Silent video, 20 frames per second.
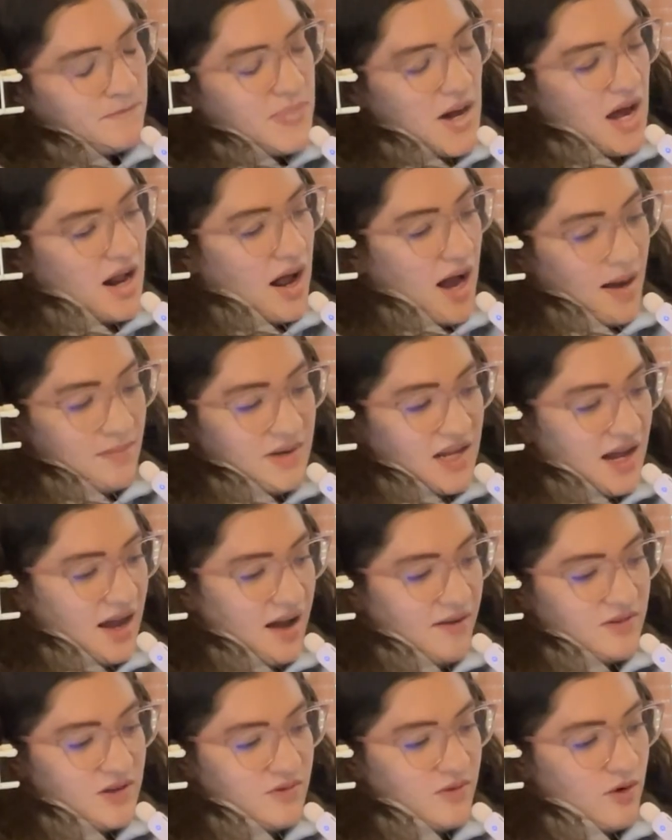but I'm going to
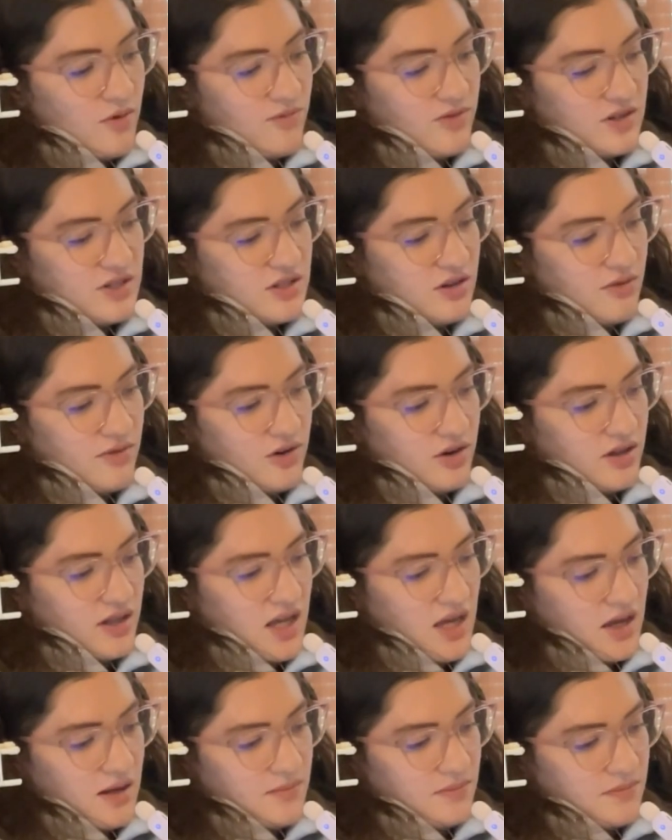have to vote for Silver
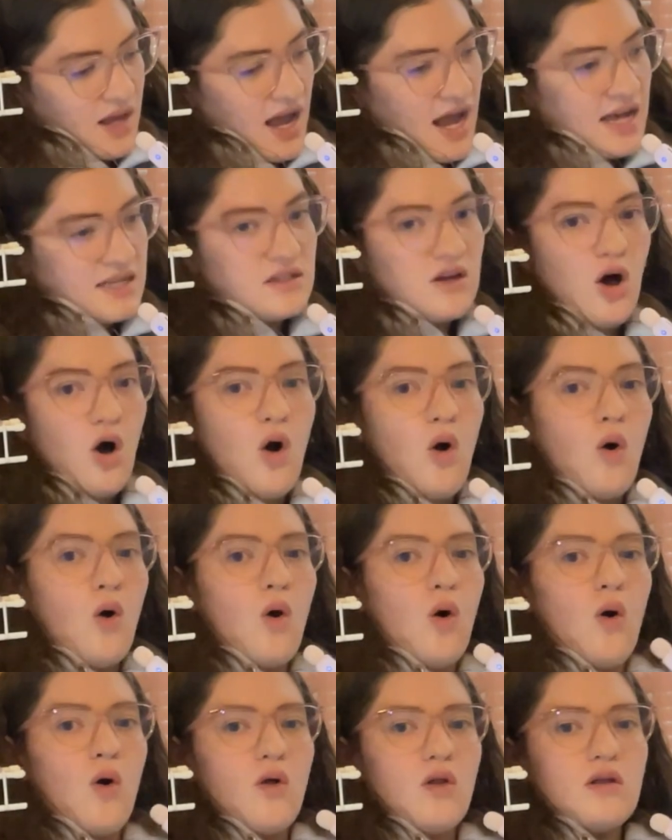Elite as a
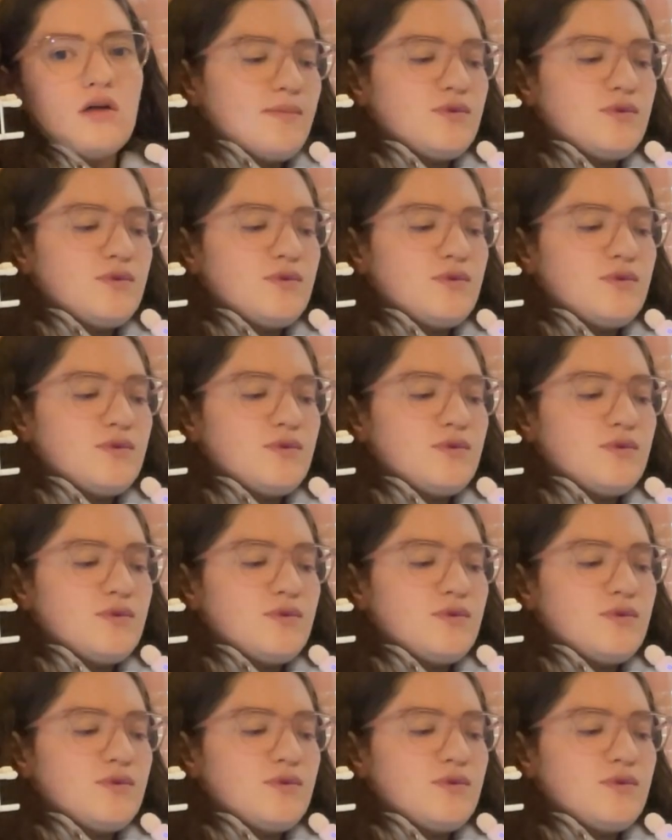whole.